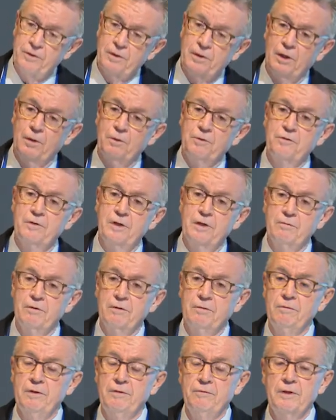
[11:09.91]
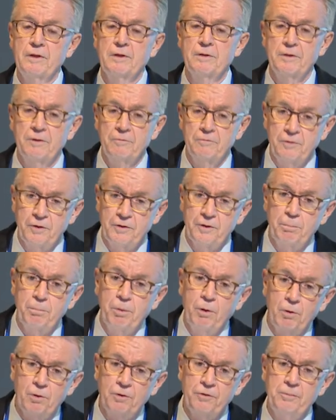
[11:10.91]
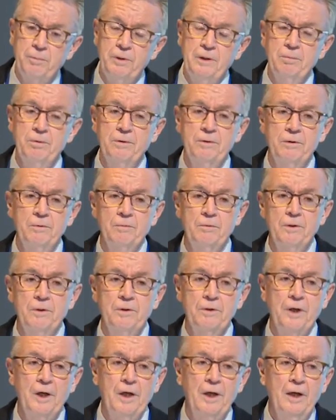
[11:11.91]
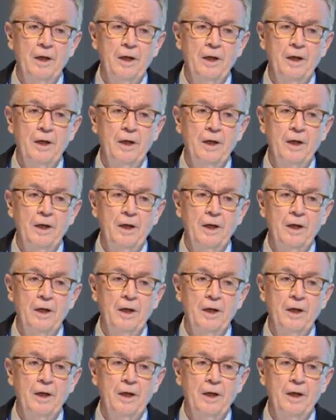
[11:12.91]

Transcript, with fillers: lowest level of living, on the poorest people in the world.